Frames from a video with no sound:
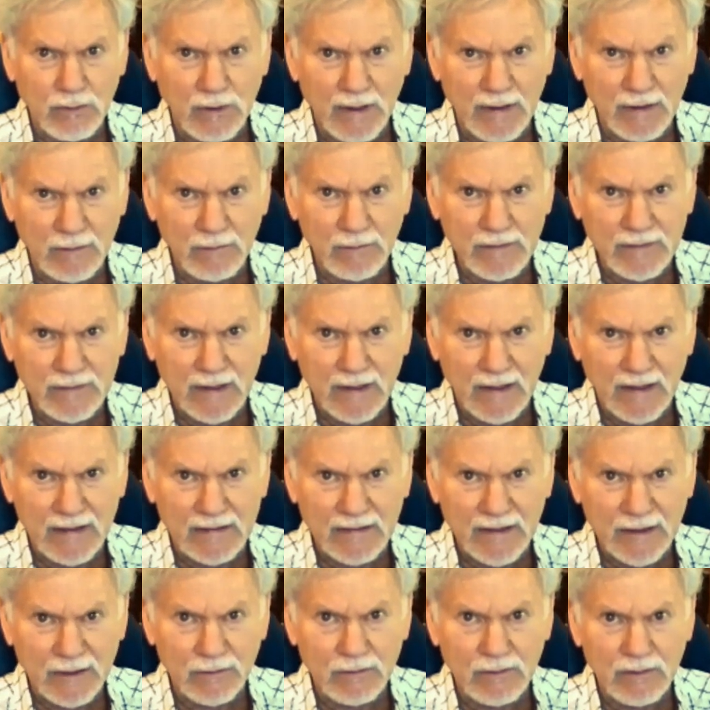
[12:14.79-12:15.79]
I
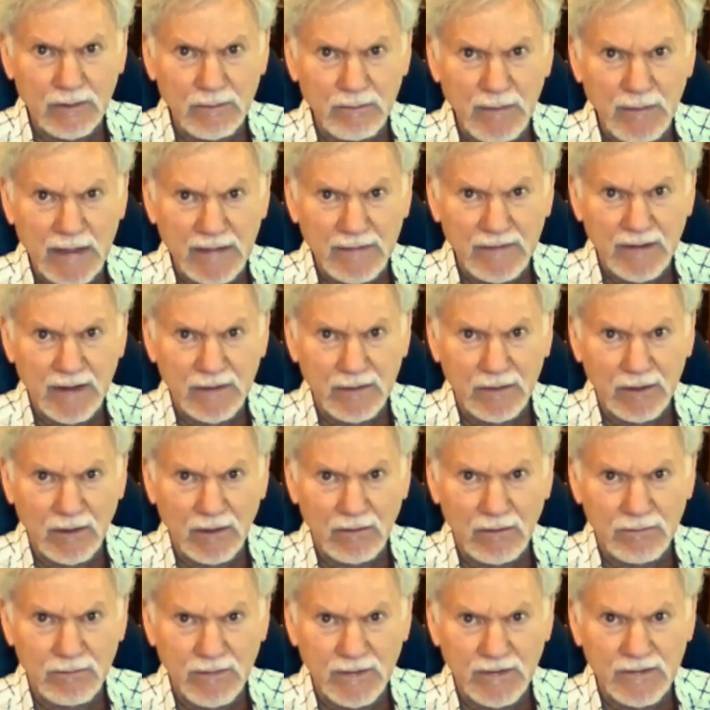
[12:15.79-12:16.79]
not only made that
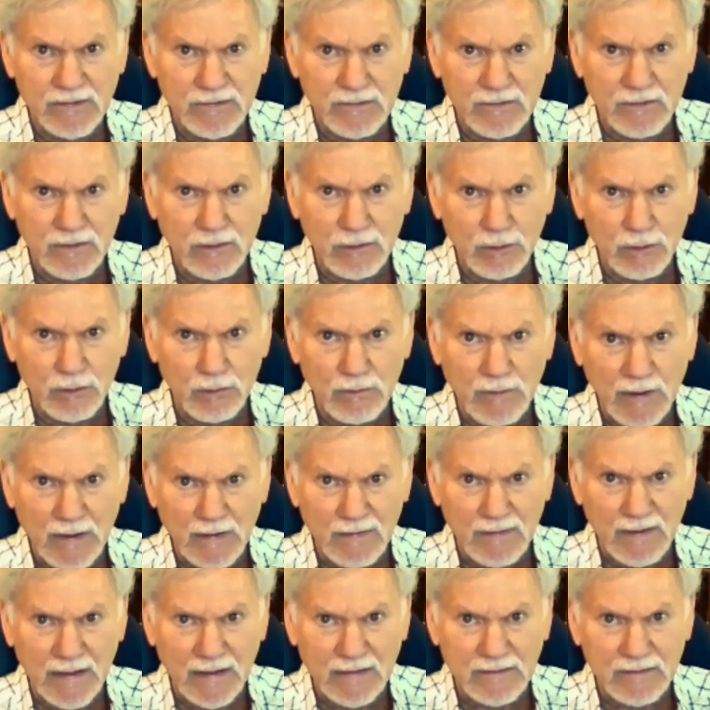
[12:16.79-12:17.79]
offense to you
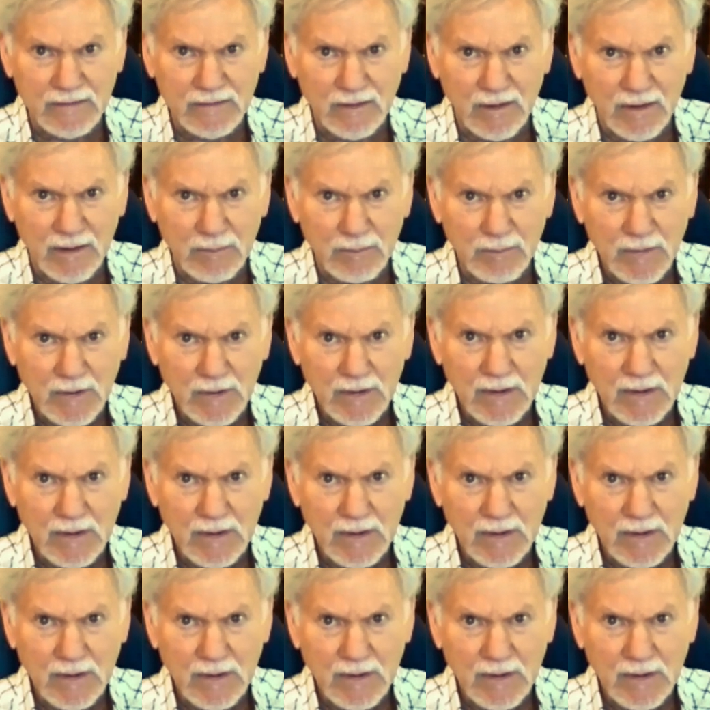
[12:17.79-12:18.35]
that time,